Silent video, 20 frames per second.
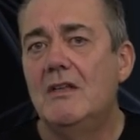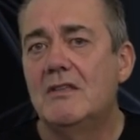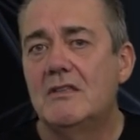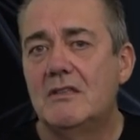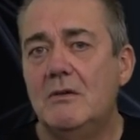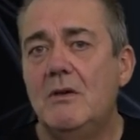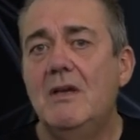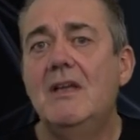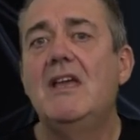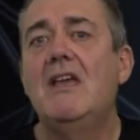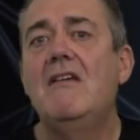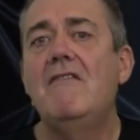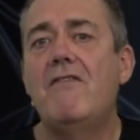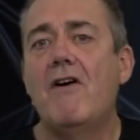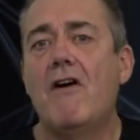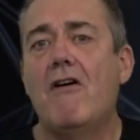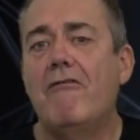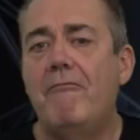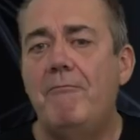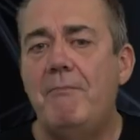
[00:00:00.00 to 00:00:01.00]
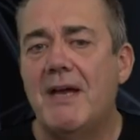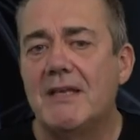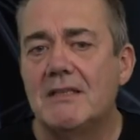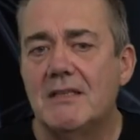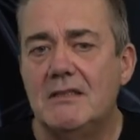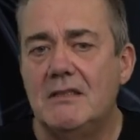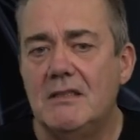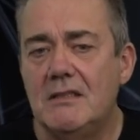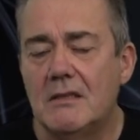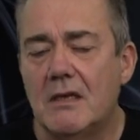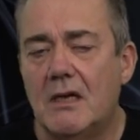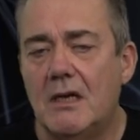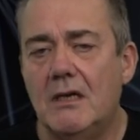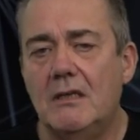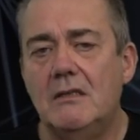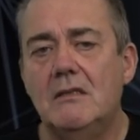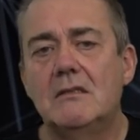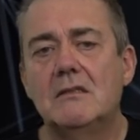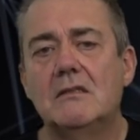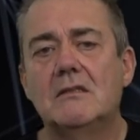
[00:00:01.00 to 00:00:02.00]
to evolve better
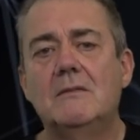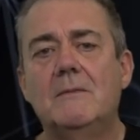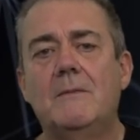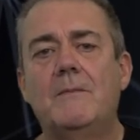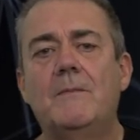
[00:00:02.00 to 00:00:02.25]
designs.